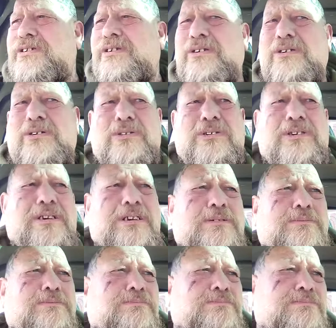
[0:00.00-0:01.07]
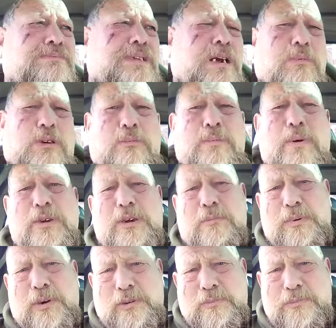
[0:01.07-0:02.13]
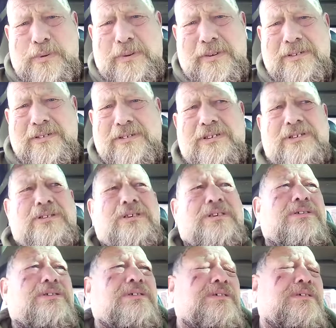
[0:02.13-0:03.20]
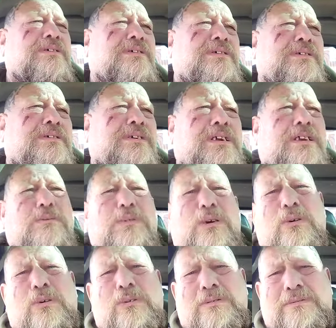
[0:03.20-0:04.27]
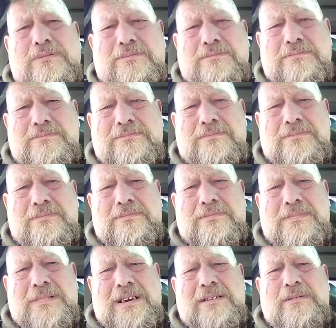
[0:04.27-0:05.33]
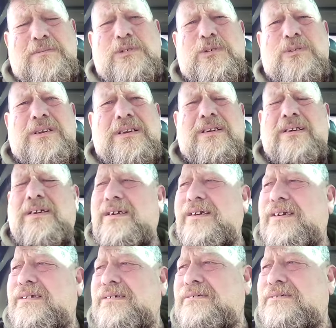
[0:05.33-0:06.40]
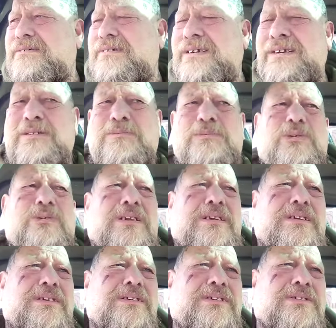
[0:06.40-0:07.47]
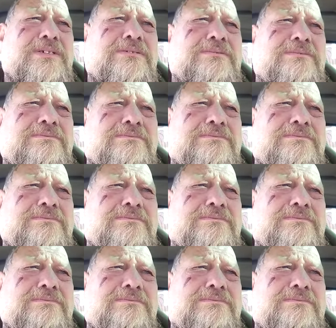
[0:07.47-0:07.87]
in a long time, I'm on about your blood brothers and sisters, give them a call. Let them know that you care. Let them know that you're listening.